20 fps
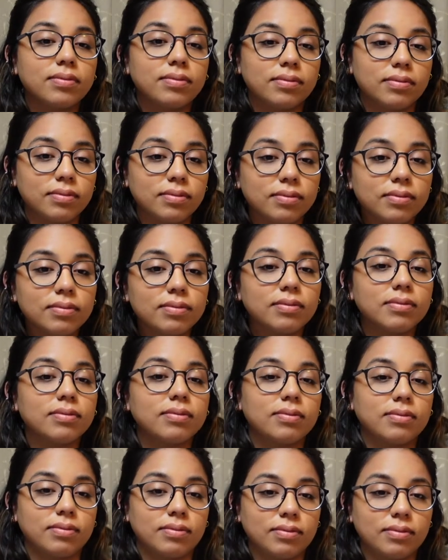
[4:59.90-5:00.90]

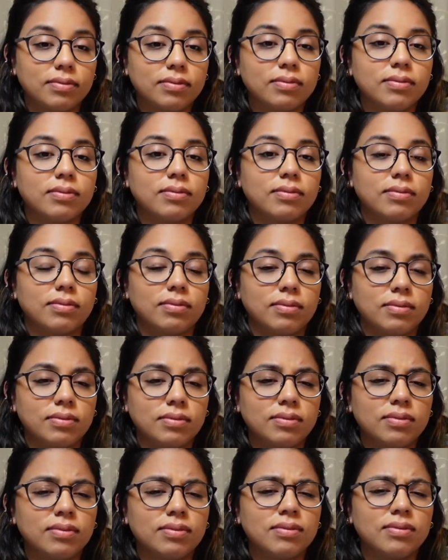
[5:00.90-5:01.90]

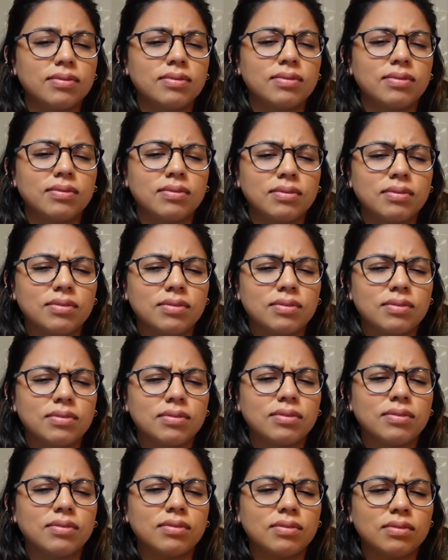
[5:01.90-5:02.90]

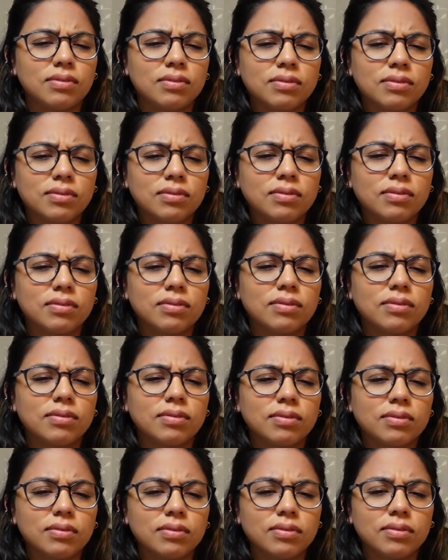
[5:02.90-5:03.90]

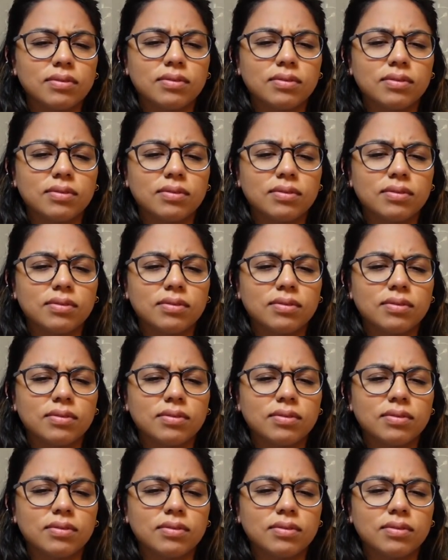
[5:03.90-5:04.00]
(not speaking)